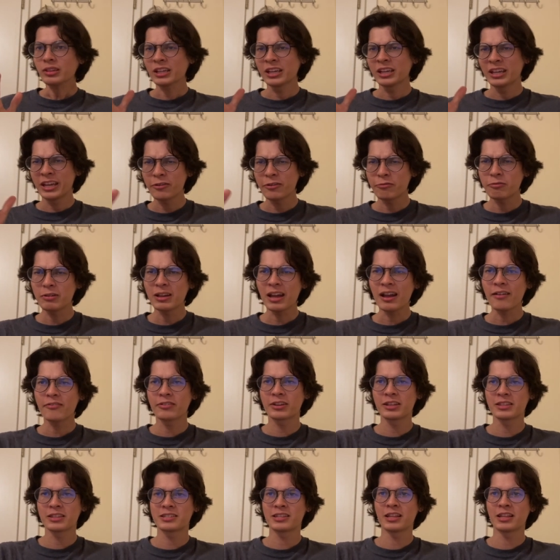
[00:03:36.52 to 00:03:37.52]
if we have
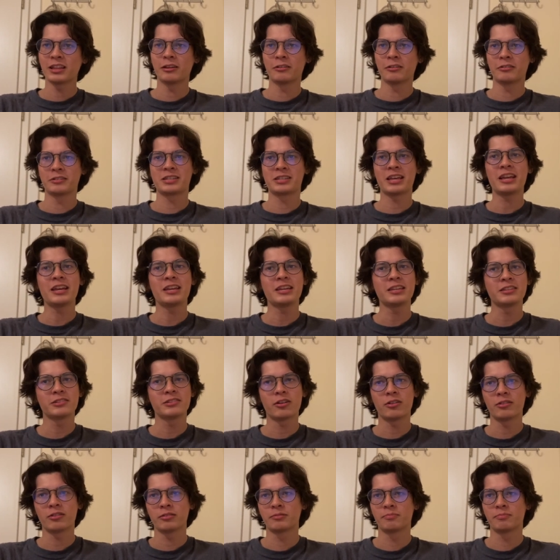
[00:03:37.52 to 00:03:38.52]
Cancelo, say he's
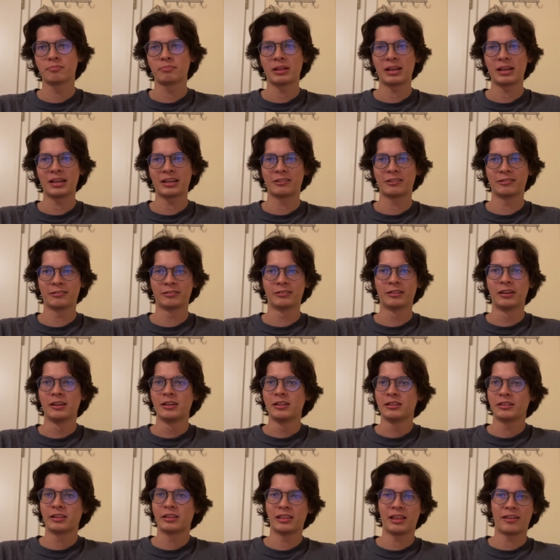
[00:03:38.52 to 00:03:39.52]
not playing
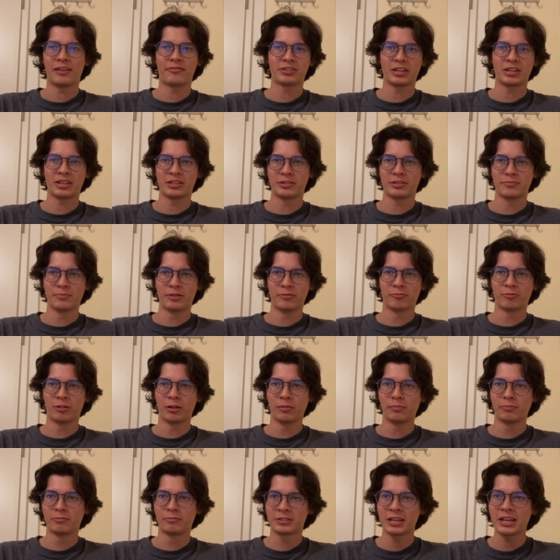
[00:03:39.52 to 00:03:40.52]
the left centre mid
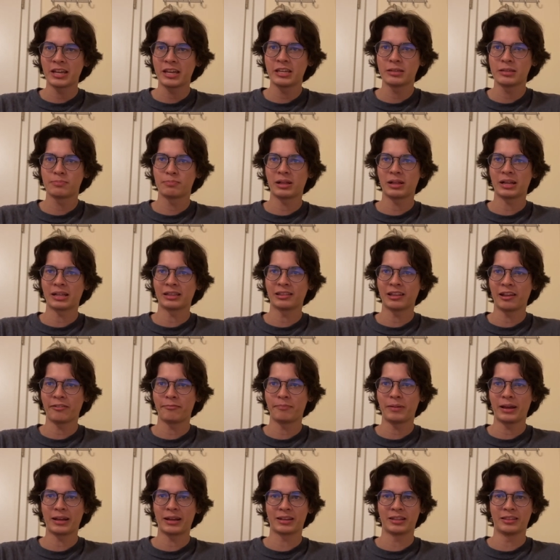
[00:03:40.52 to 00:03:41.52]
role, say he's playing left
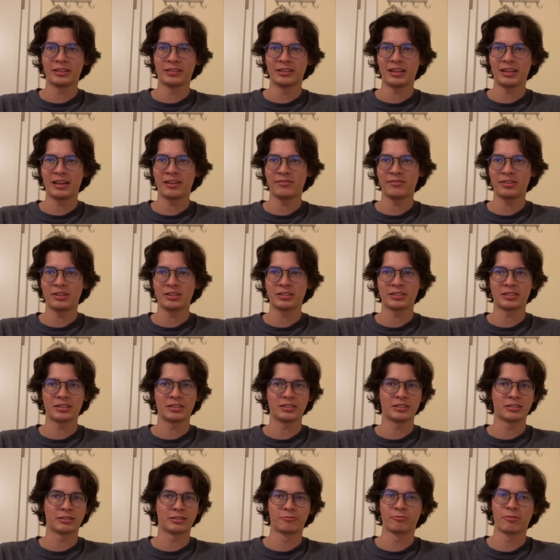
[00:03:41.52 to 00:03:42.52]
back and Davies
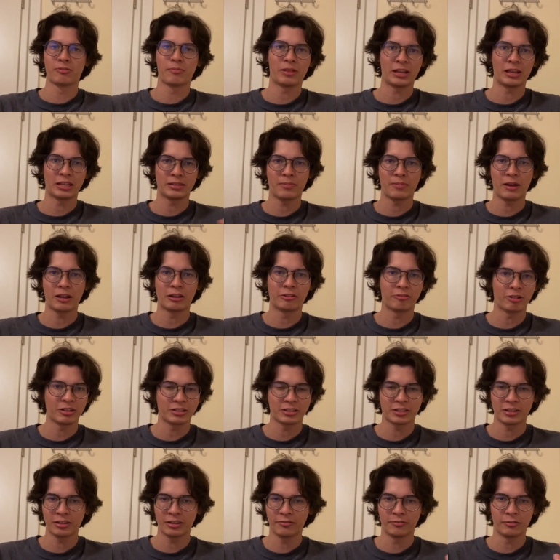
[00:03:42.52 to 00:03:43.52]
is replaced by
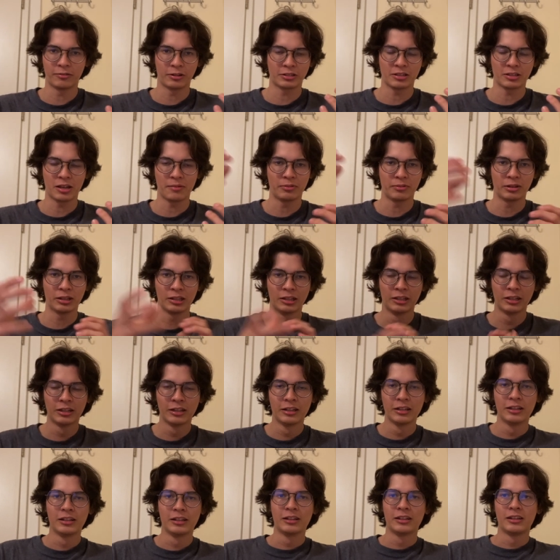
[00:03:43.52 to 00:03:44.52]
Goretzka, for example.
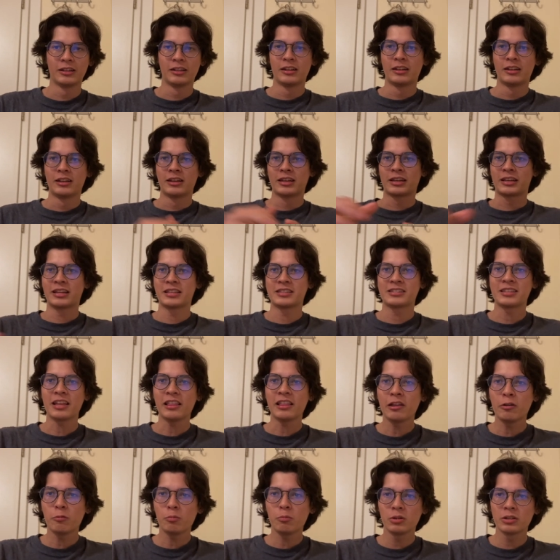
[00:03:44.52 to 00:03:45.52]

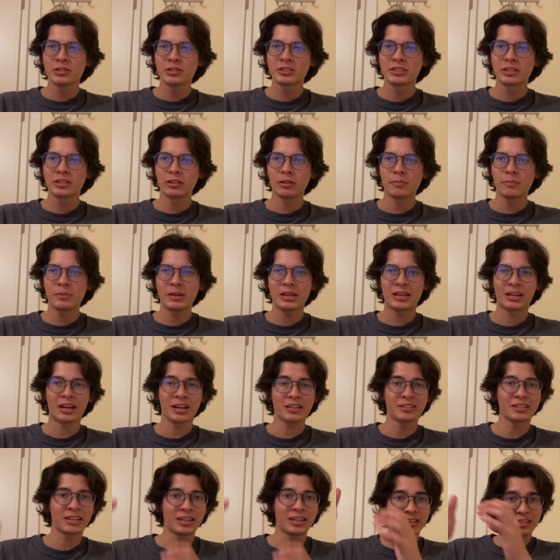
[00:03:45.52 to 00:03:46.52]
Cancelo will still be
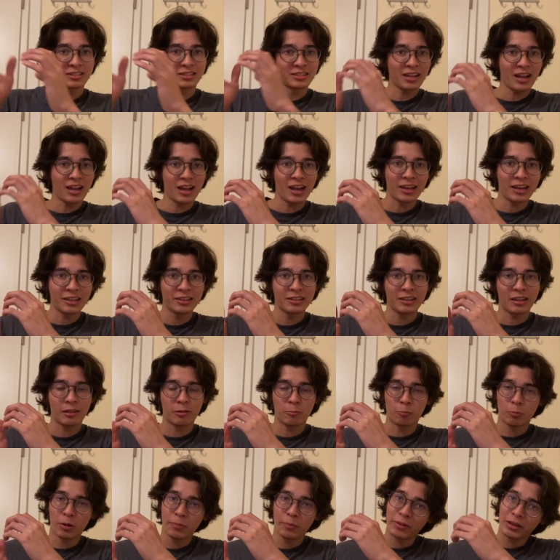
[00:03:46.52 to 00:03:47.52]
cutting inside
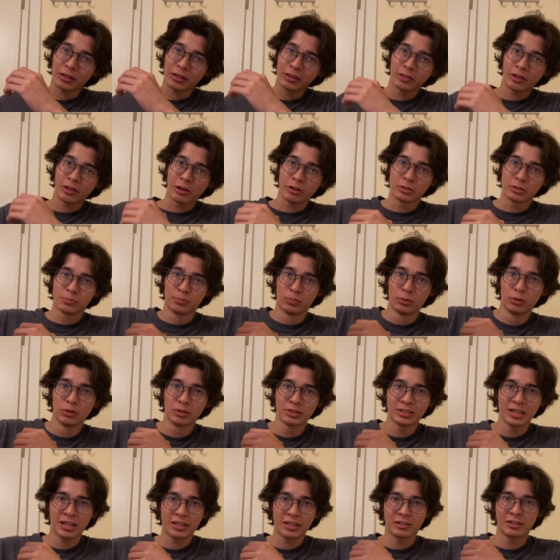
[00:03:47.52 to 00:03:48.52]
and whipping those
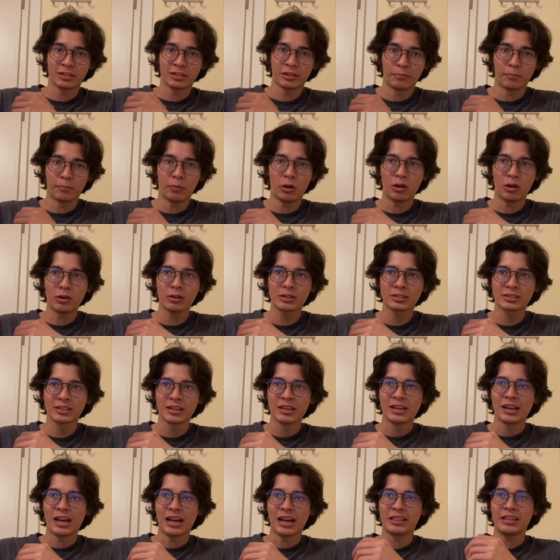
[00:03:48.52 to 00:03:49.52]
balls into the box.
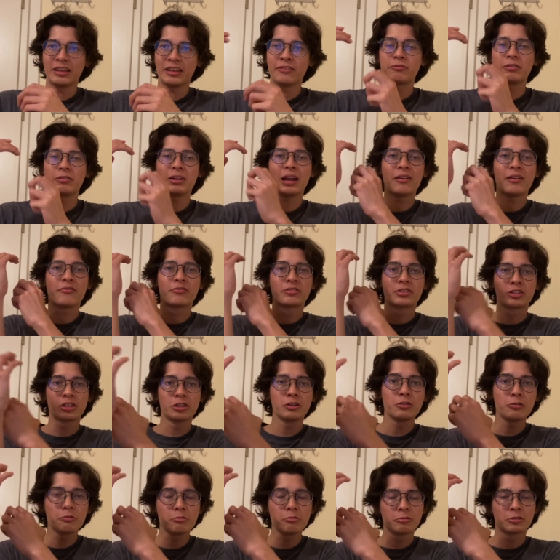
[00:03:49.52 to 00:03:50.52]
And if we have
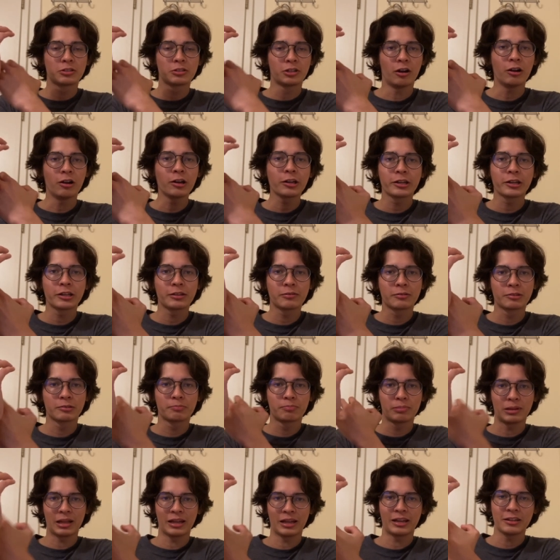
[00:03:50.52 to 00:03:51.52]
two target
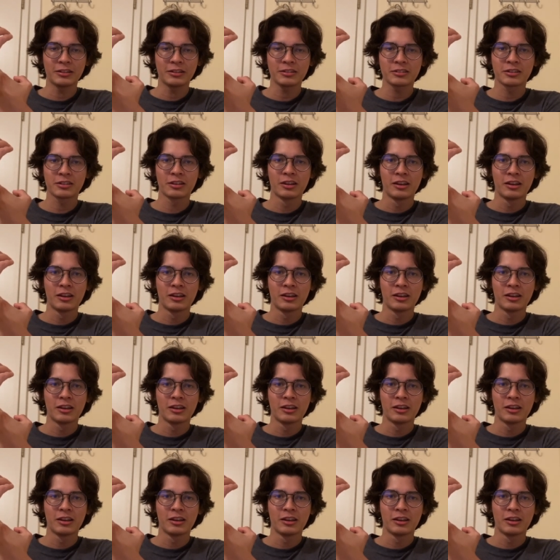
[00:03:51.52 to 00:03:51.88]
players